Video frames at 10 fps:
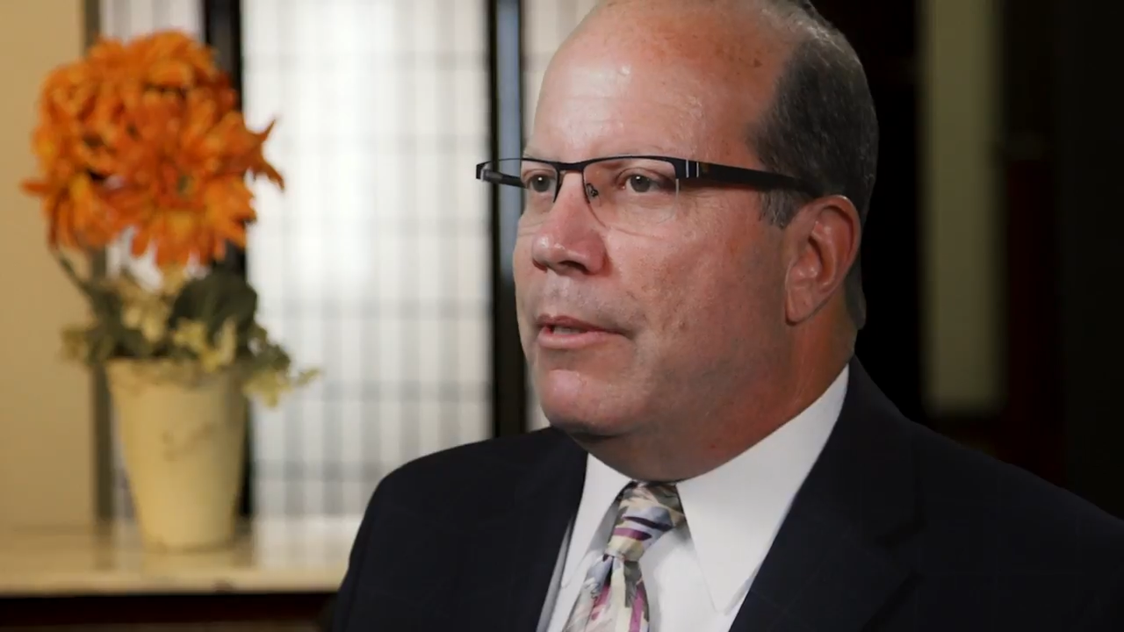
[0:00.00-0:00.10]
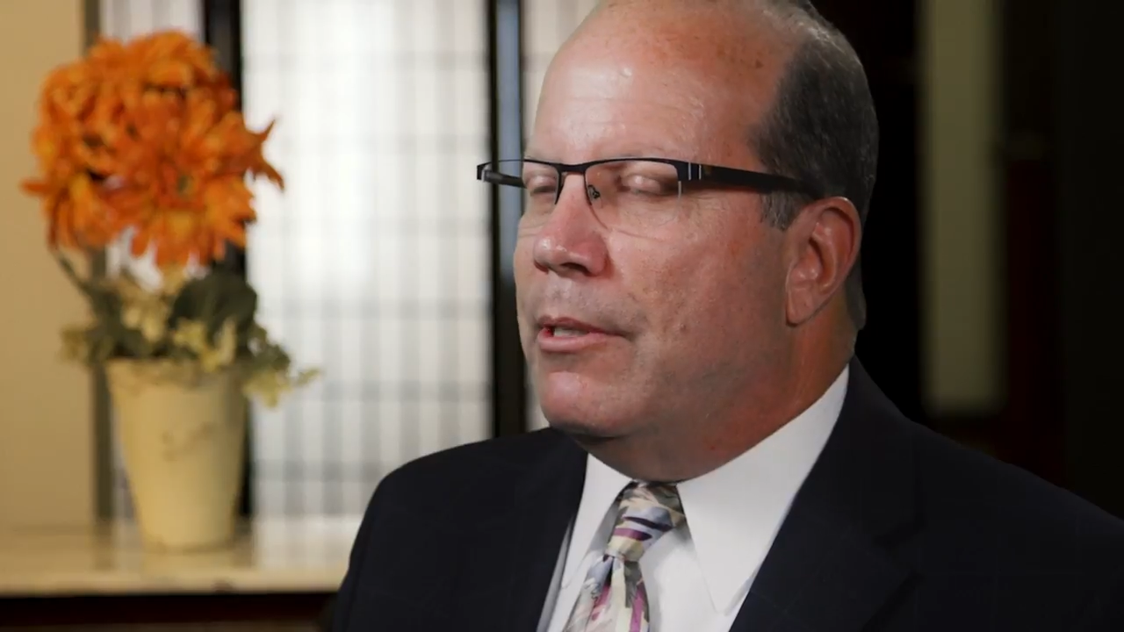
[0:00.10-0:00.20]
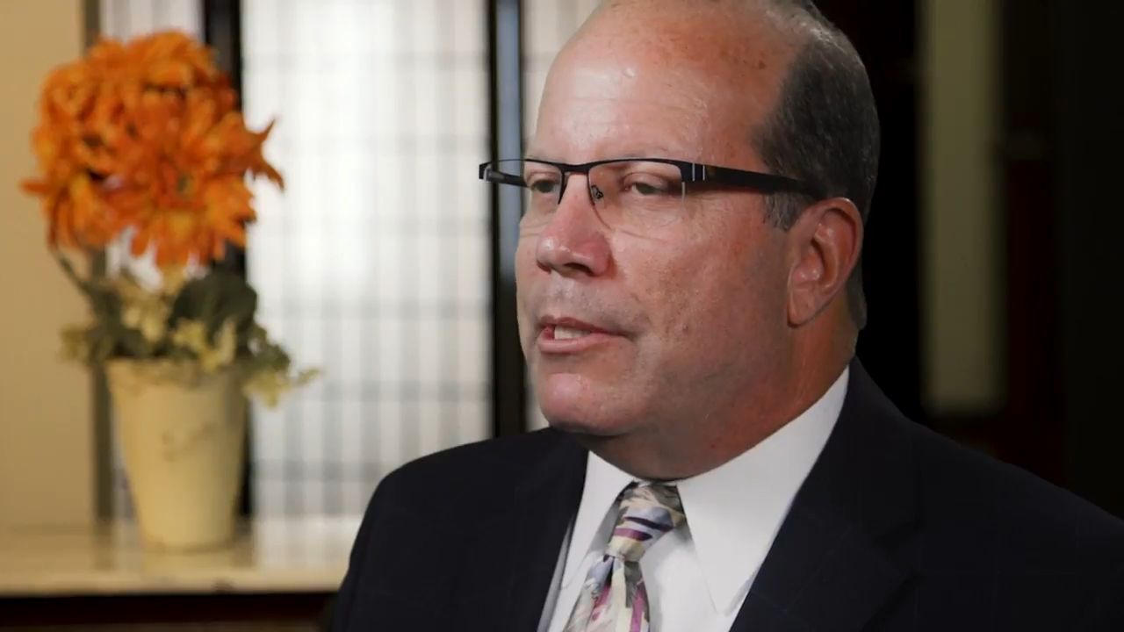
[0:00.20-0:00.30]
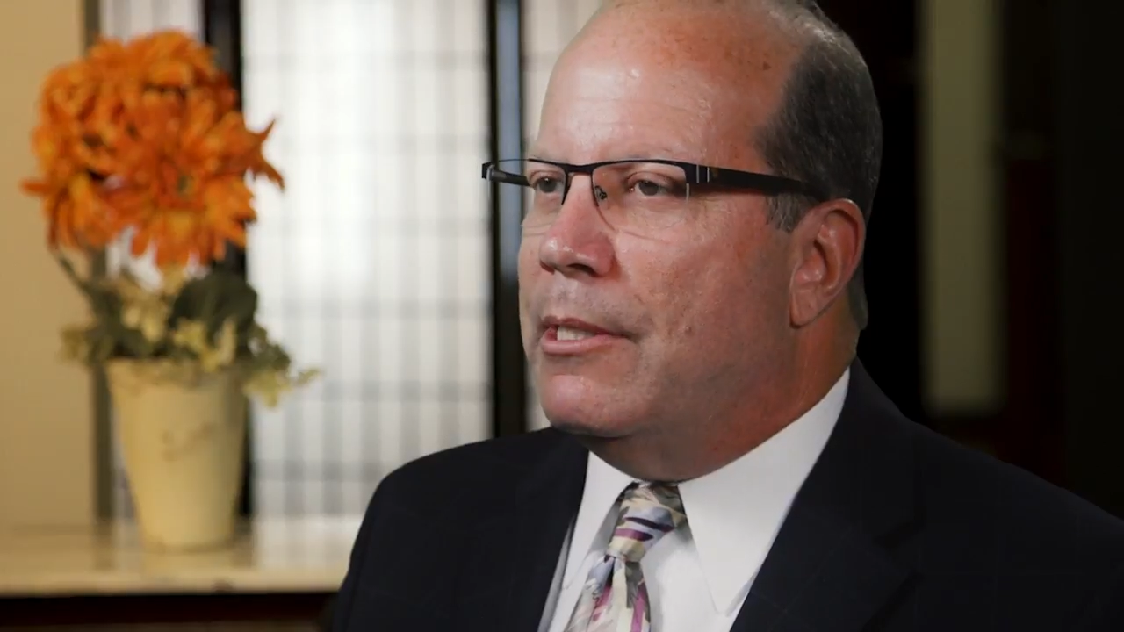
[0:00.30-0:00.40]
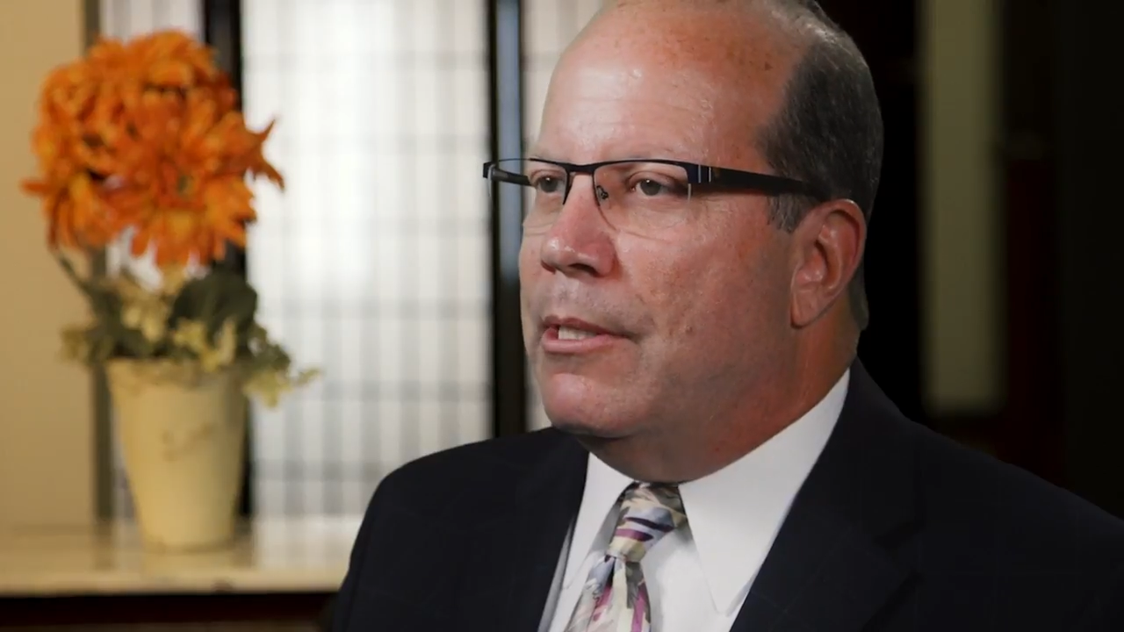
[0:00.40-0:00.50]
and
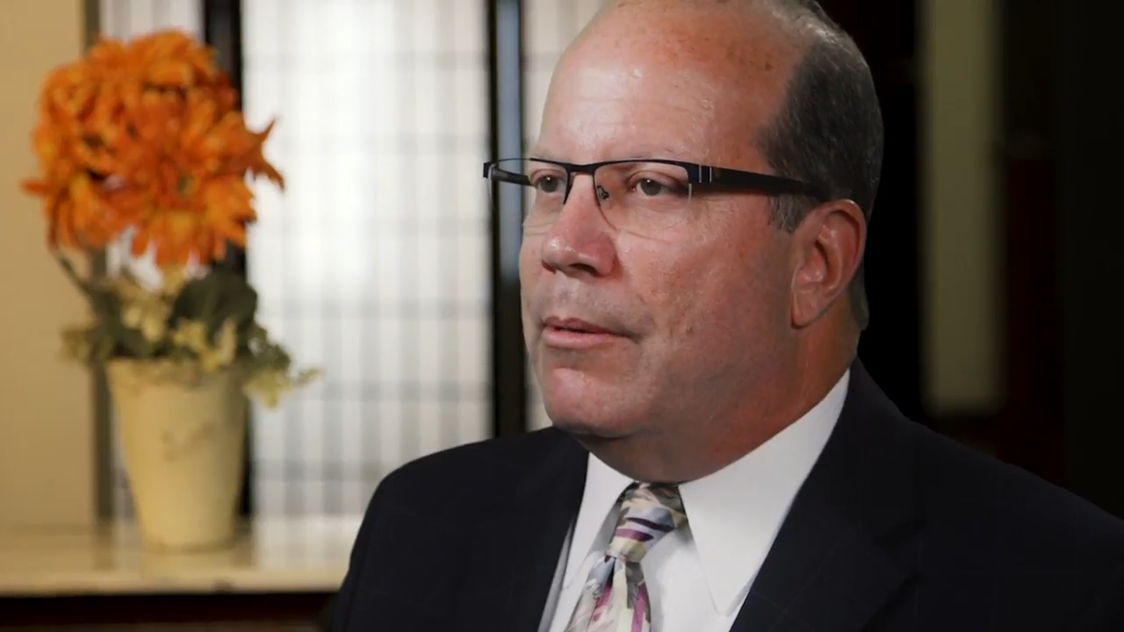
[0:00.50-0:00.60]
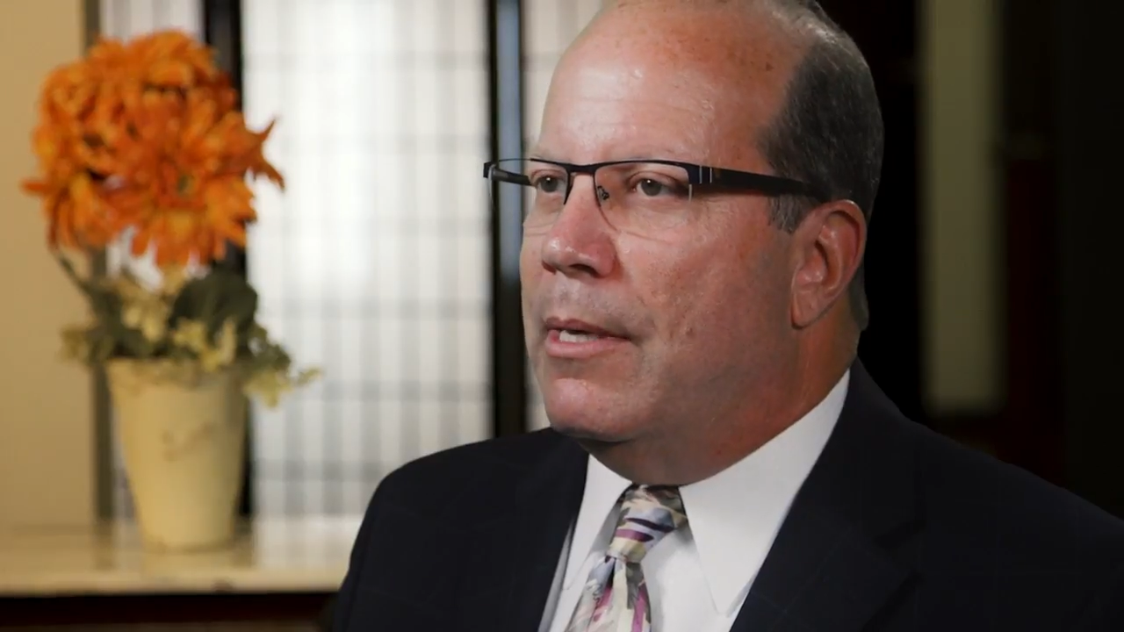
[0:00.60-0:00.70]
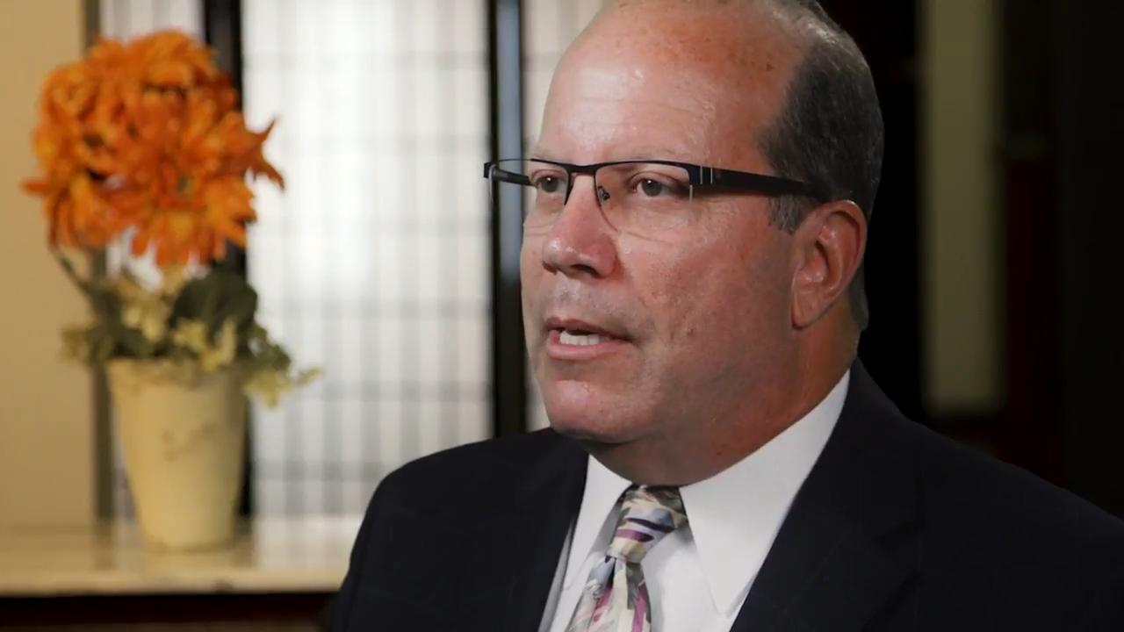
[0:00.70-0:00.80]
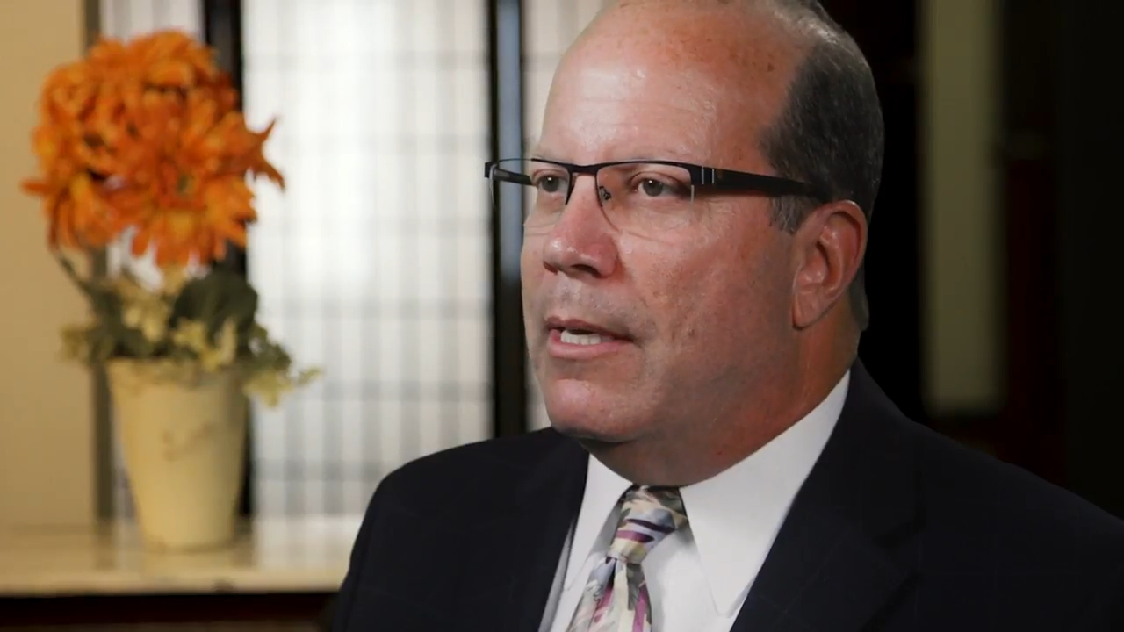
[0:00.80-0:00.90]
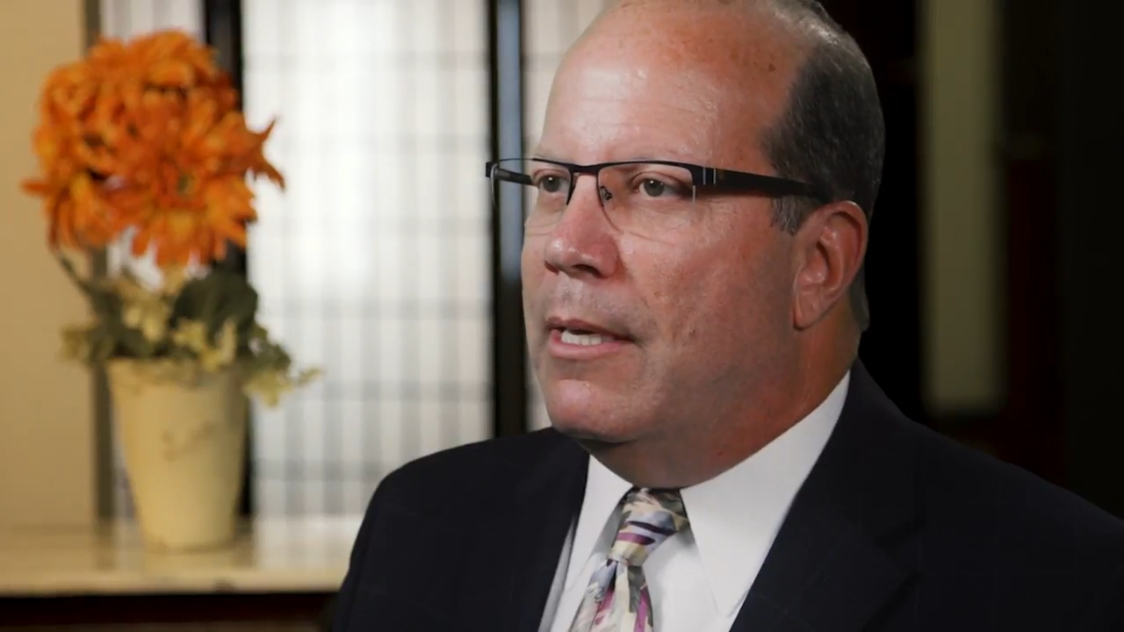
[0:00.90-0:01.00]
also
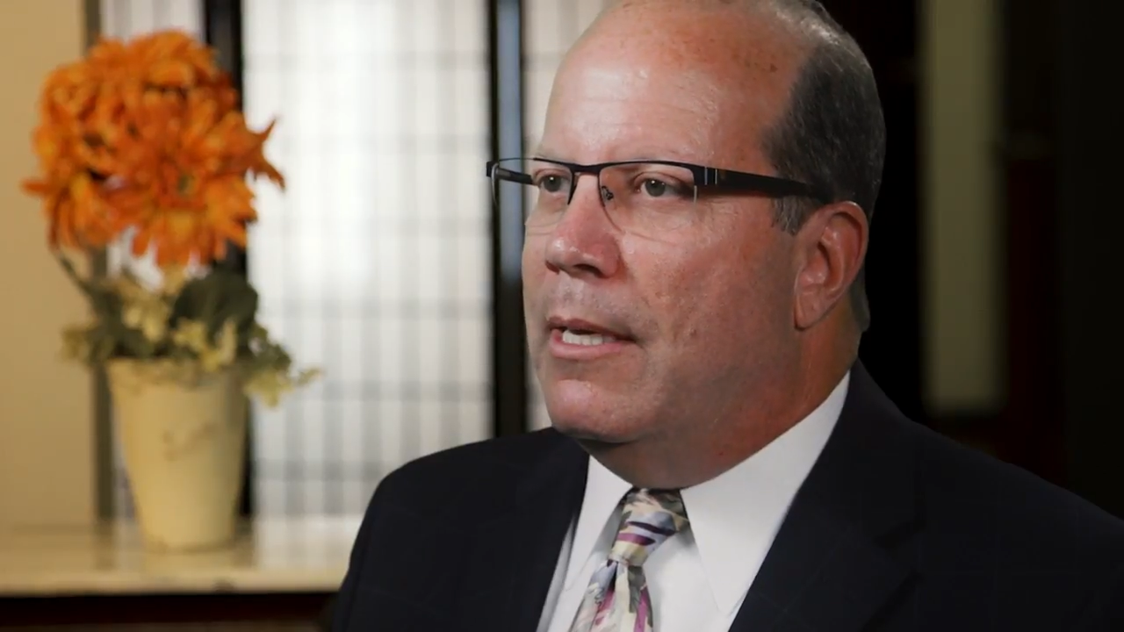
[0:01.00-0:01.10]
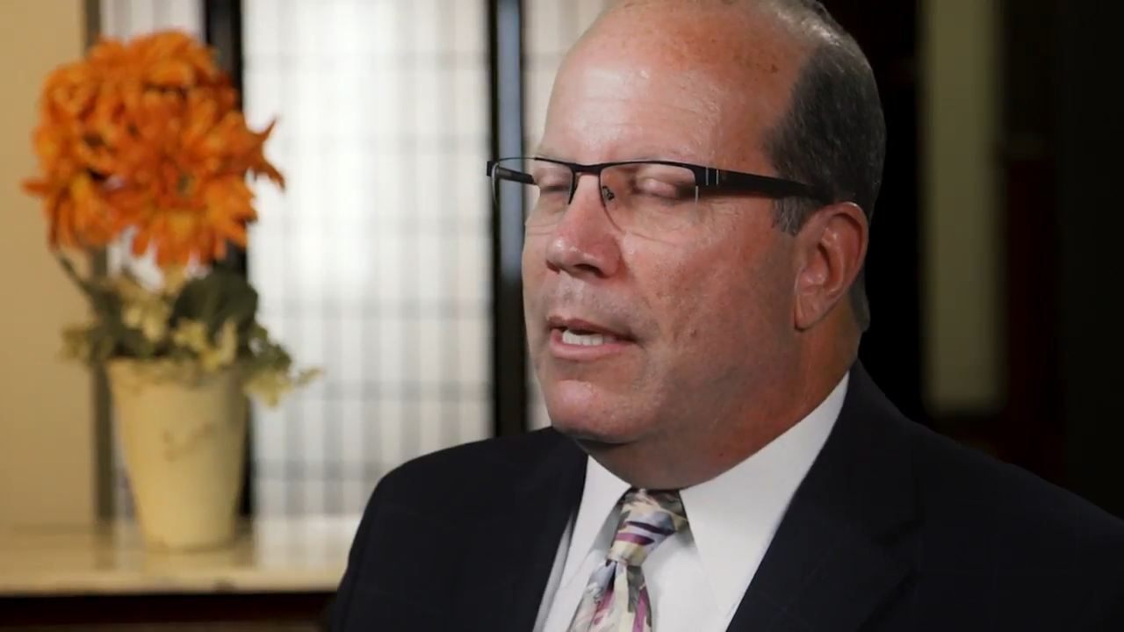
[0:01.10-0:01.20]
uh,